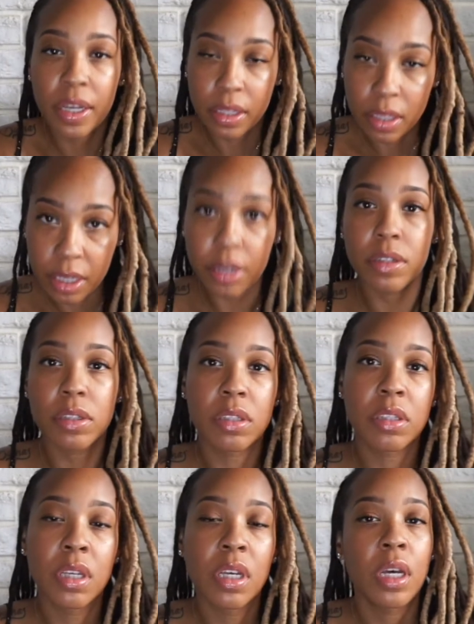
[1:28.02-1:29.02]

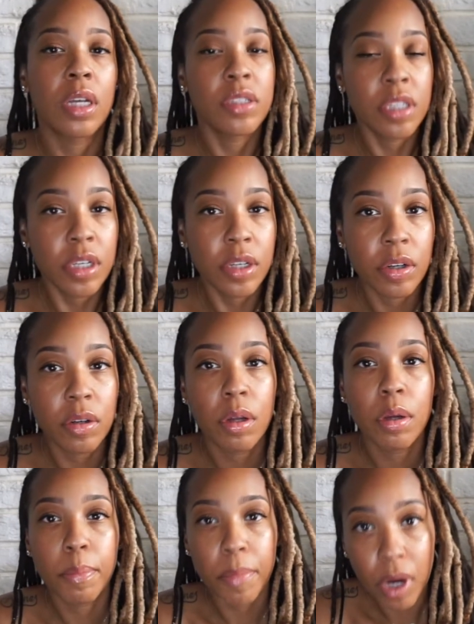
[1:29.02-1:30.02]
years, till
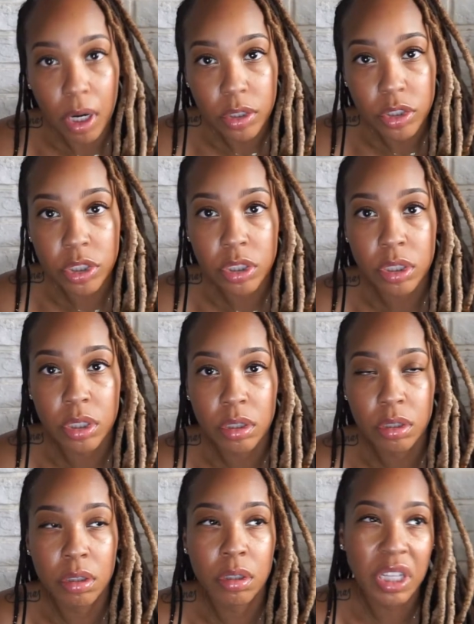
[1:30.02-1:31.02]

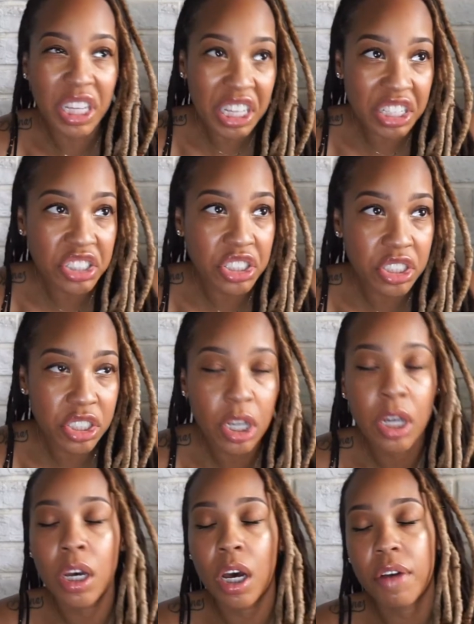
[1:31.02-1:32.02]
March-ish
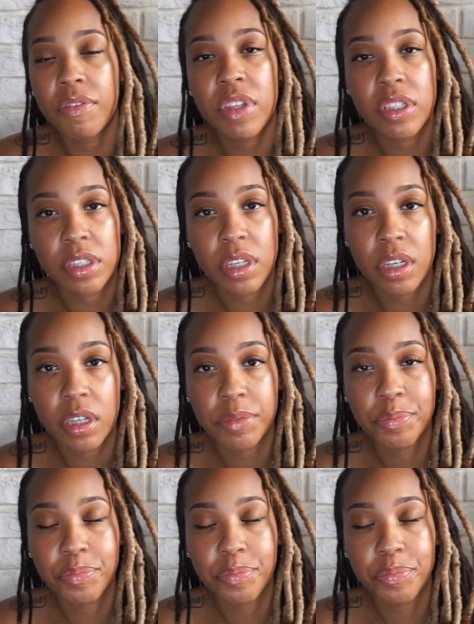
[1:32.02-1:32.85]
of this year.